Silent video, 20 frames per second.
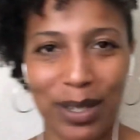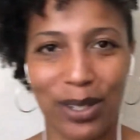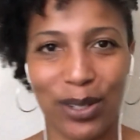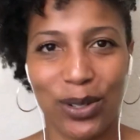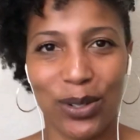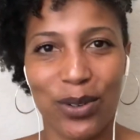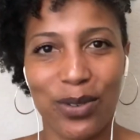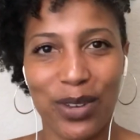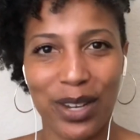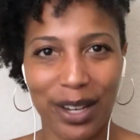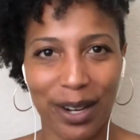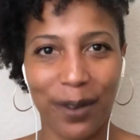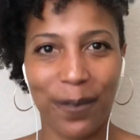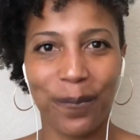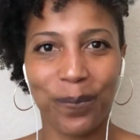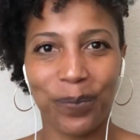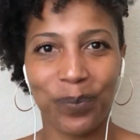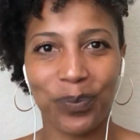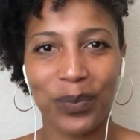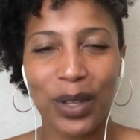into here?
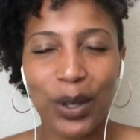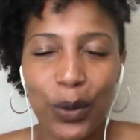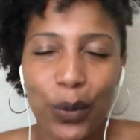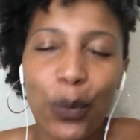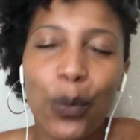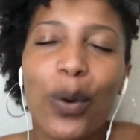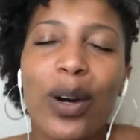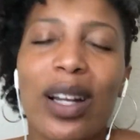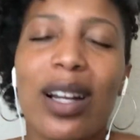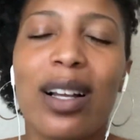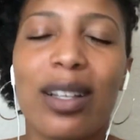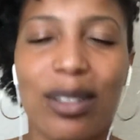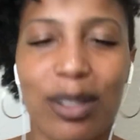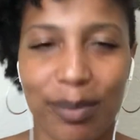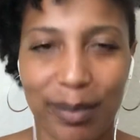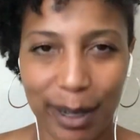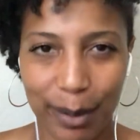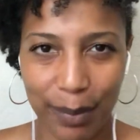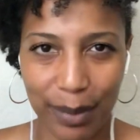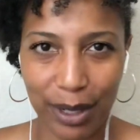What else
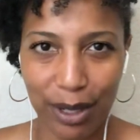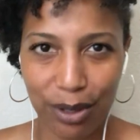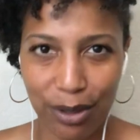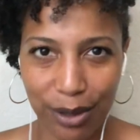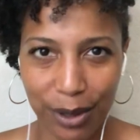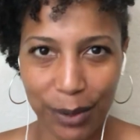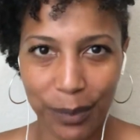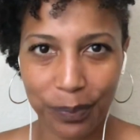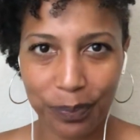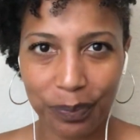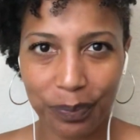might be true?